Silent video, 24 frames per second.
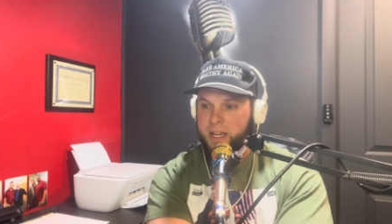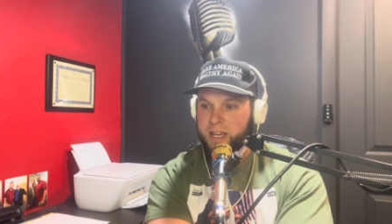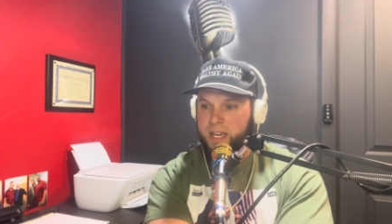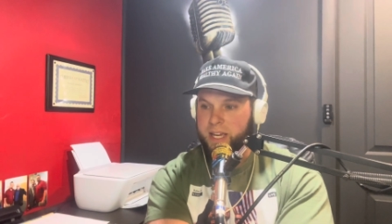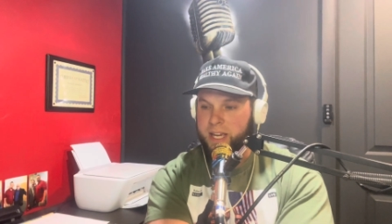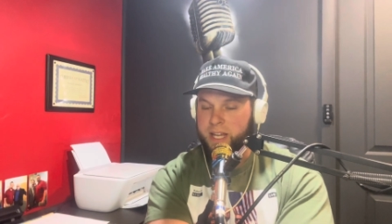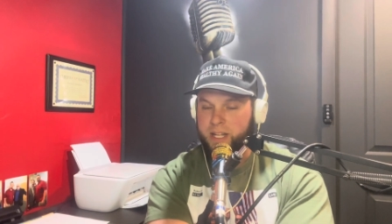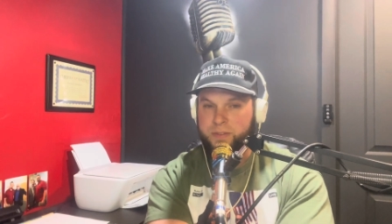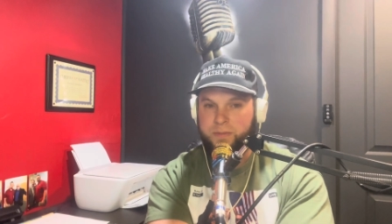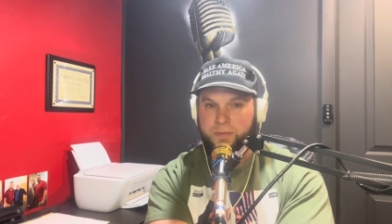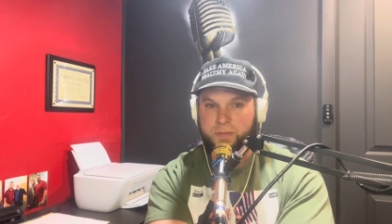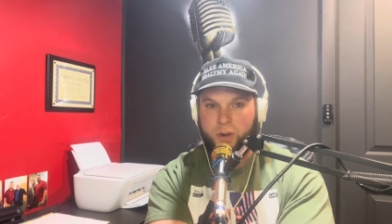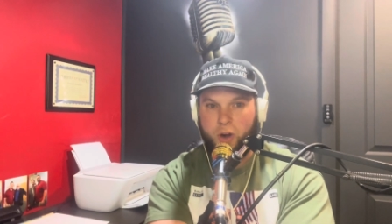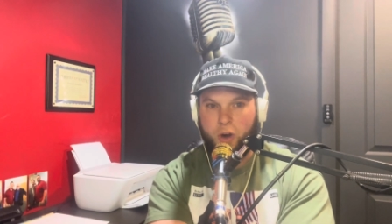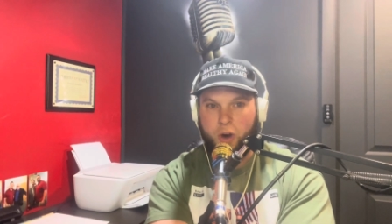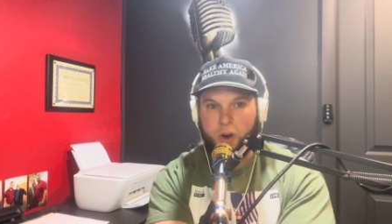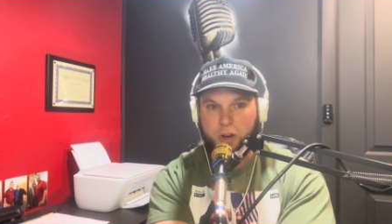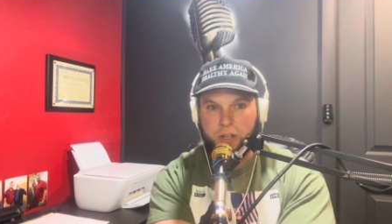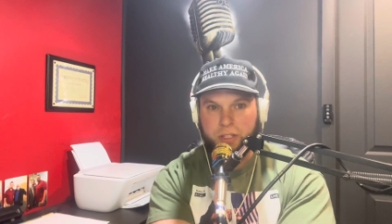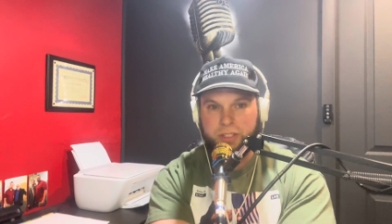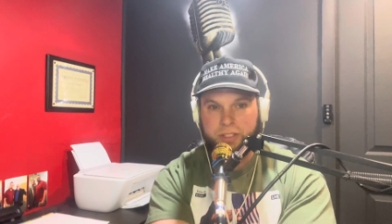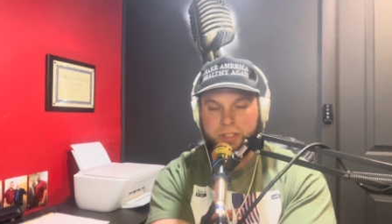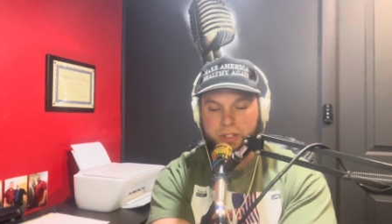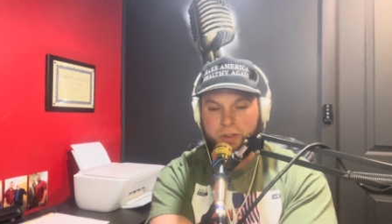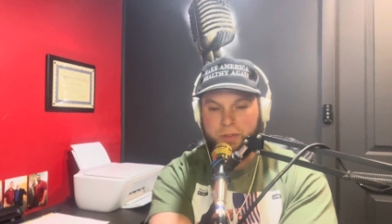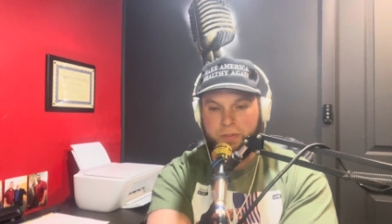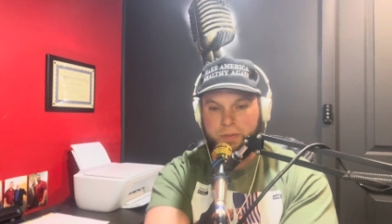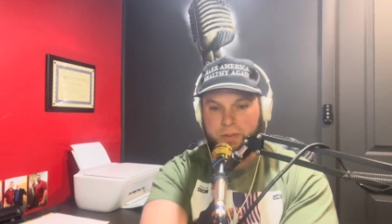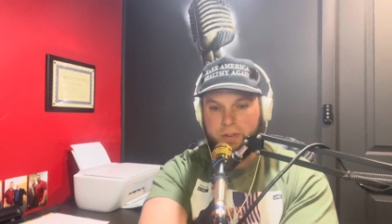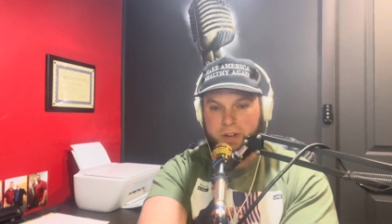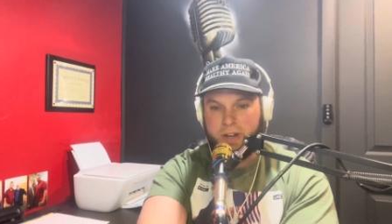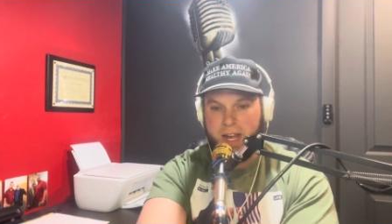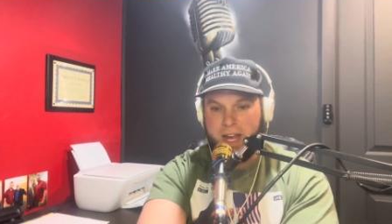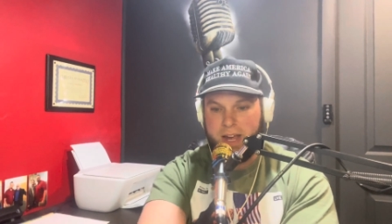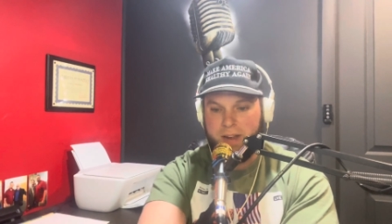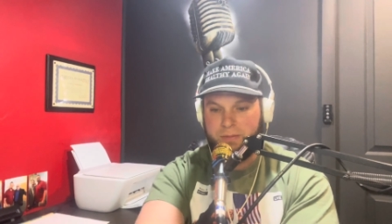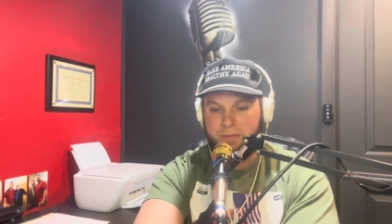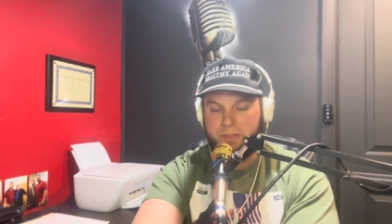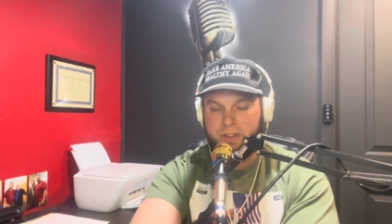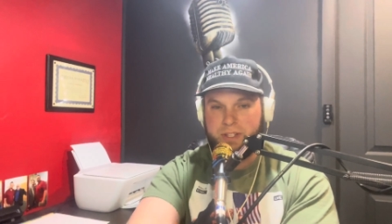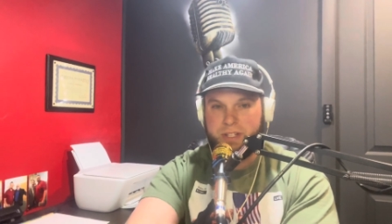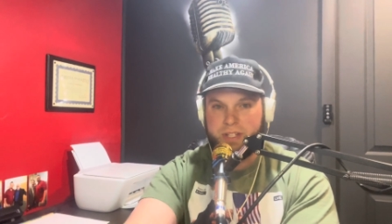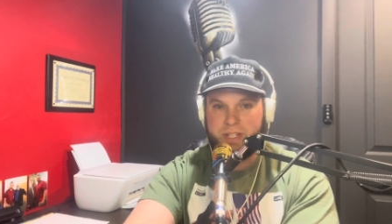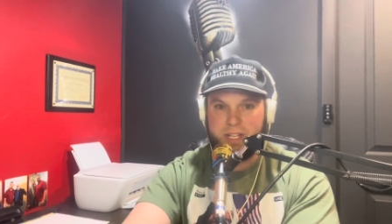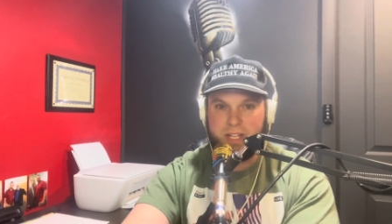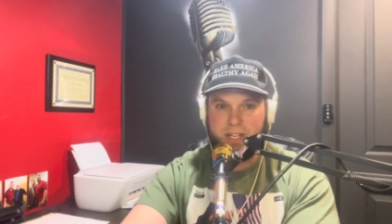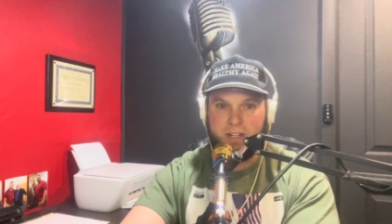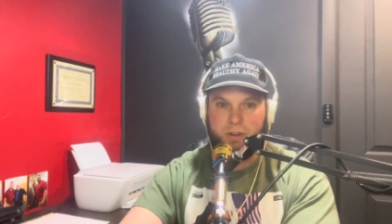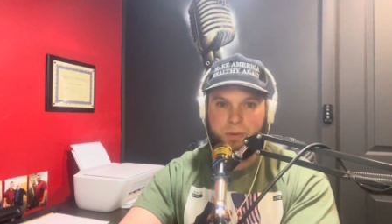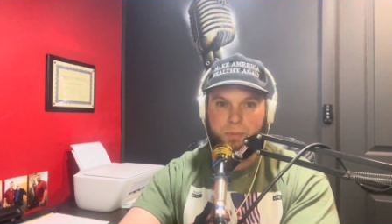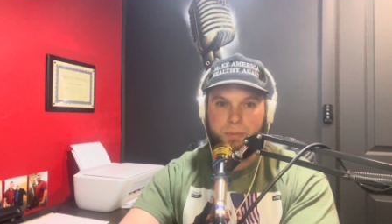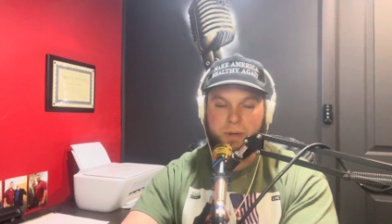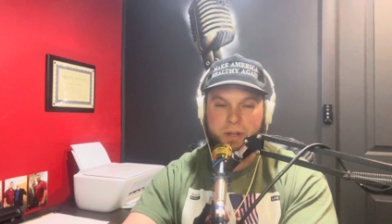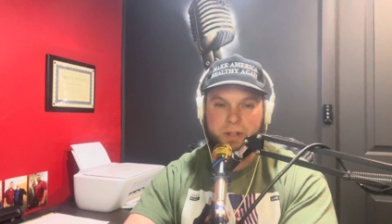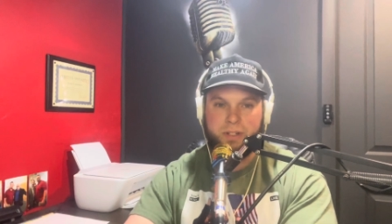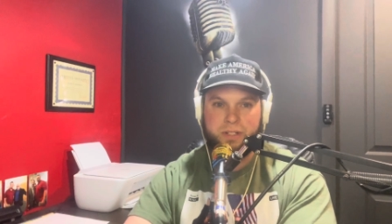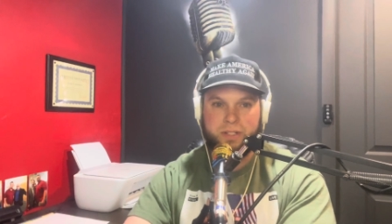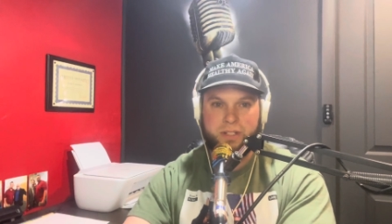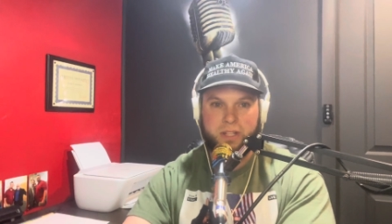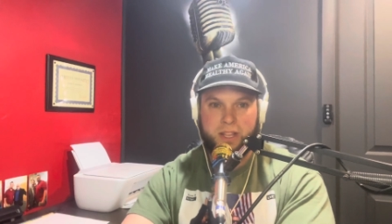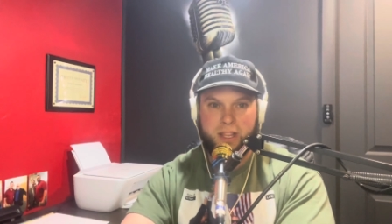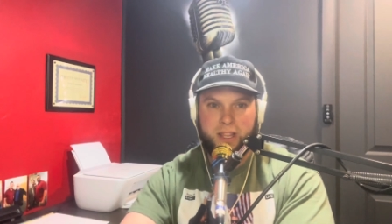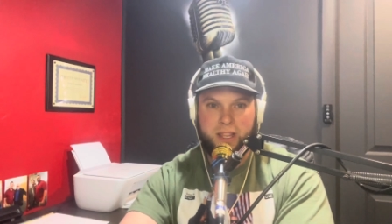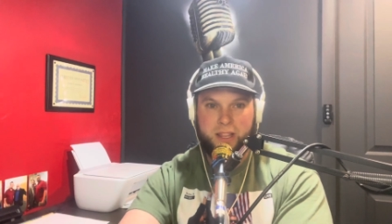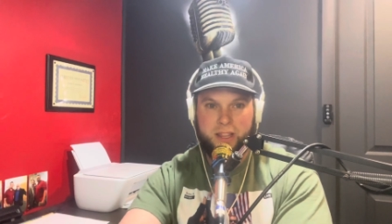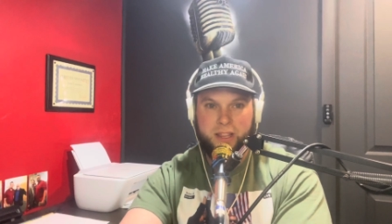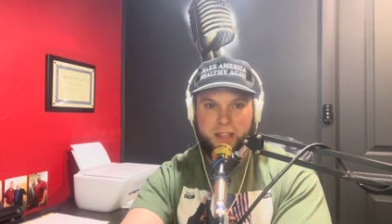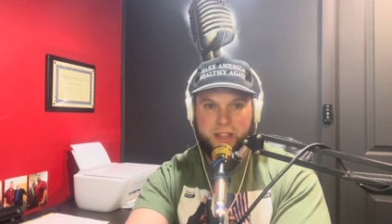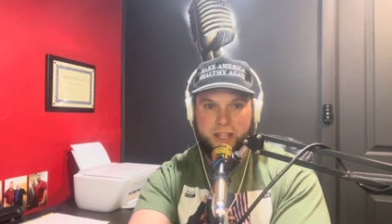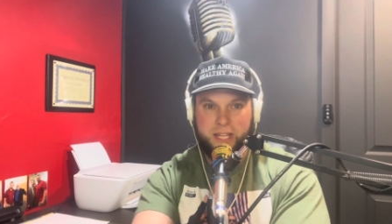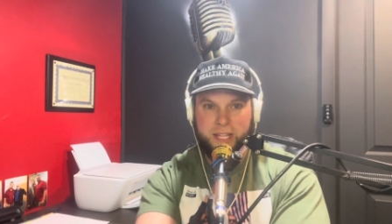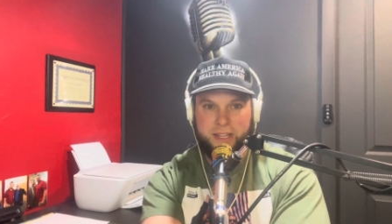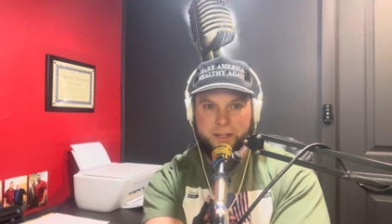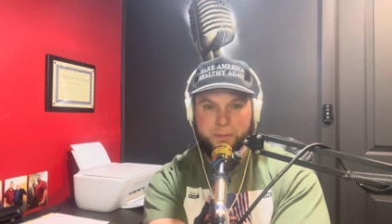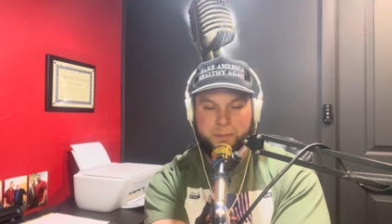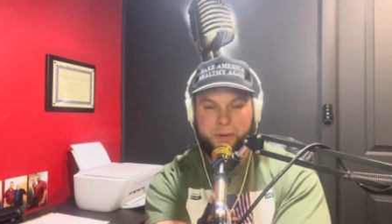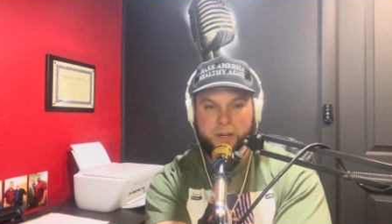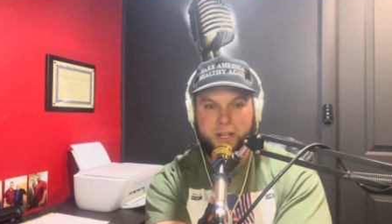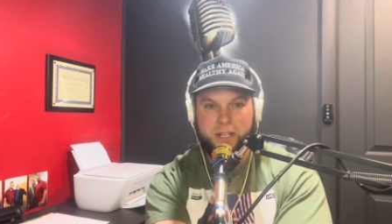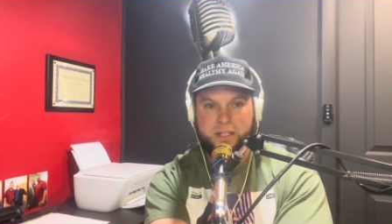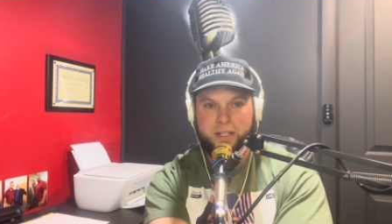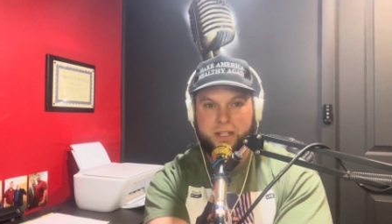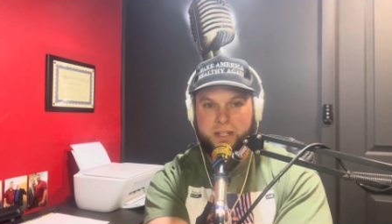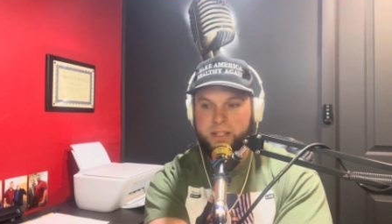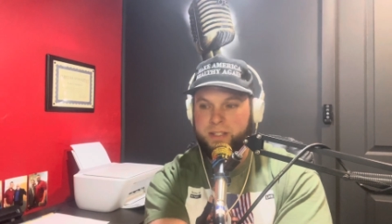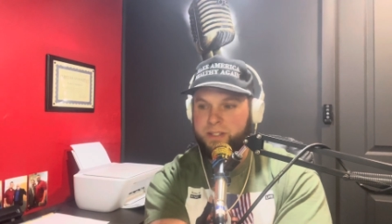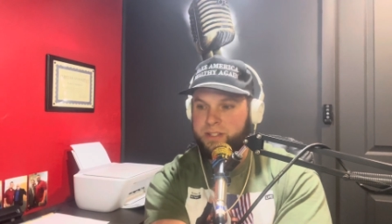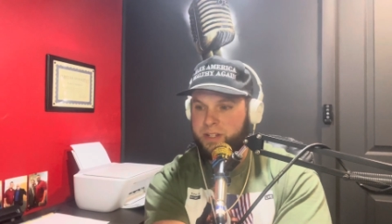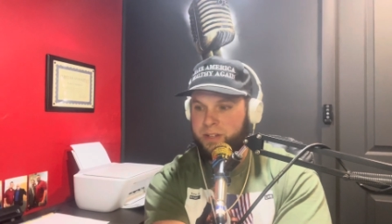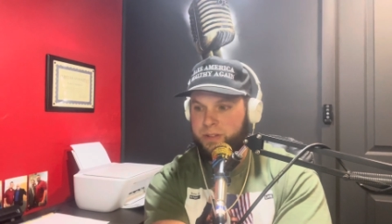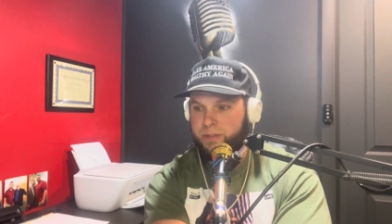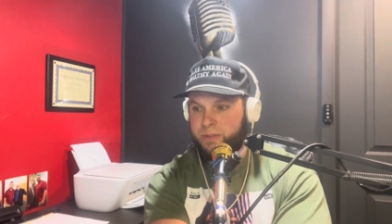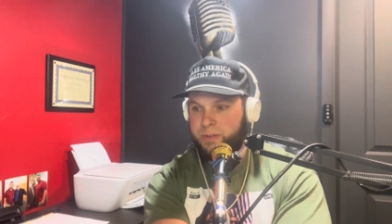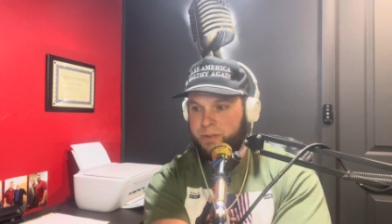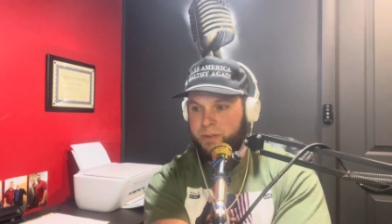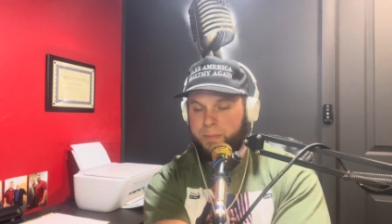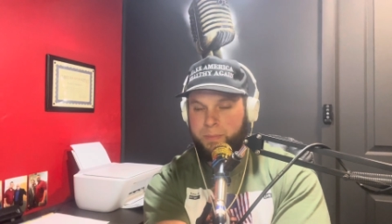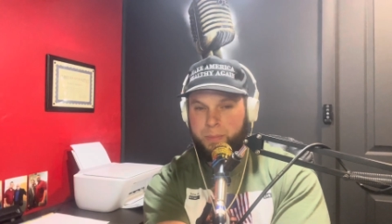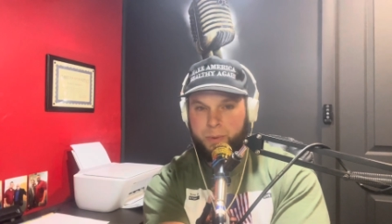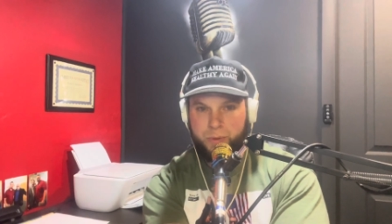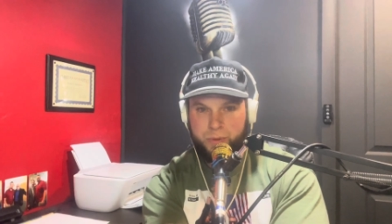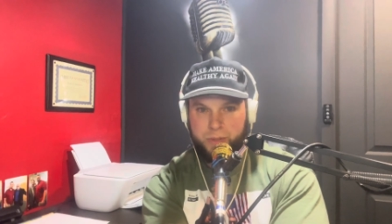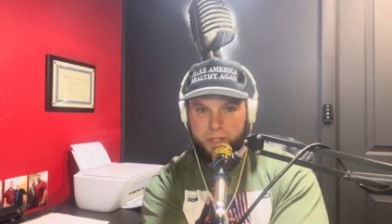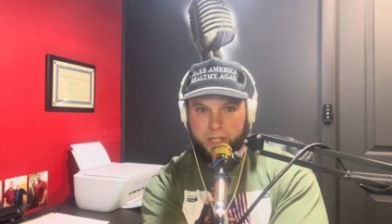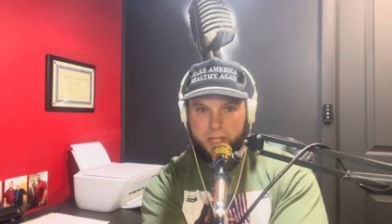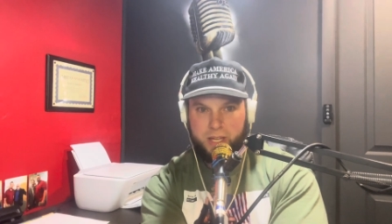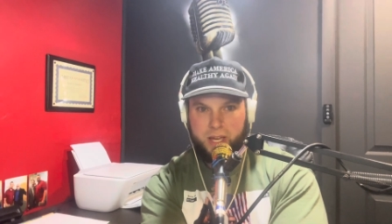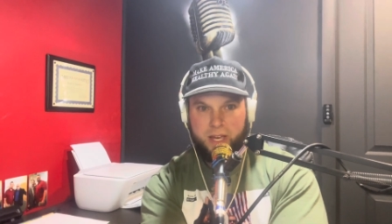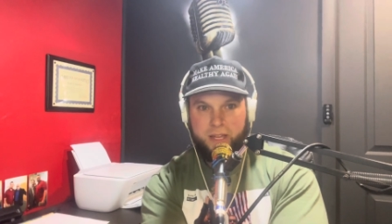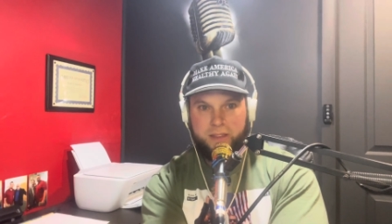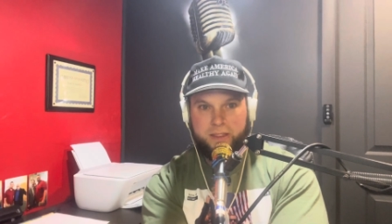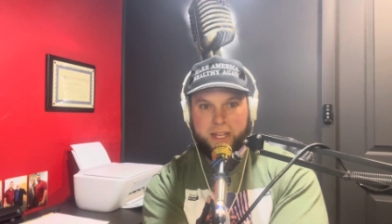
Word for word: It's also for every single person that the president is going to appoint.